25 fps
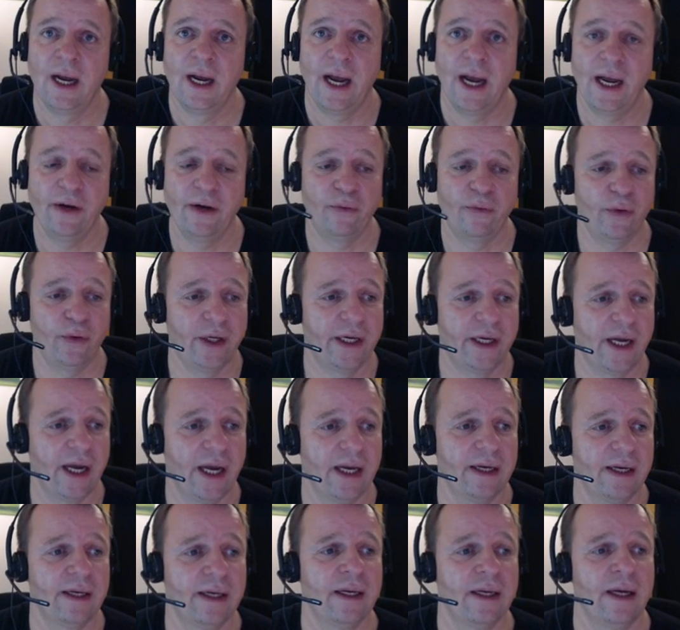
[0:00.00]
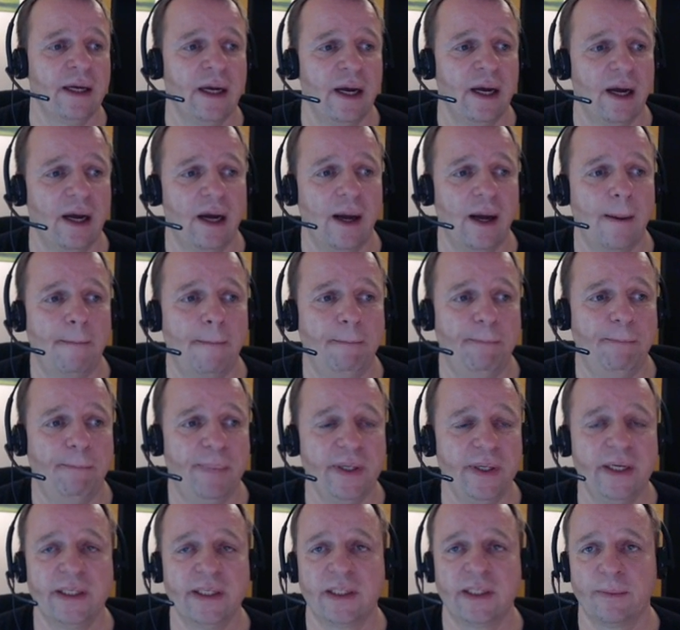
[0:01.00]
and we can uh,
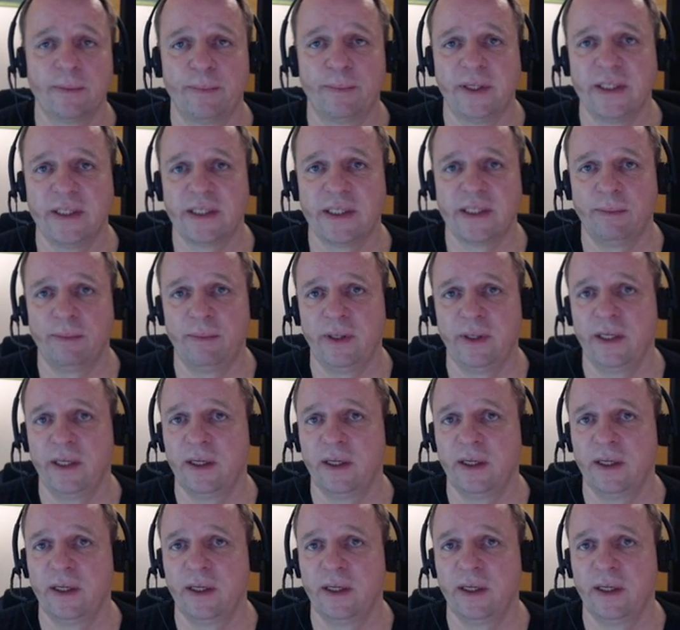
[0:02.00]
build a P C B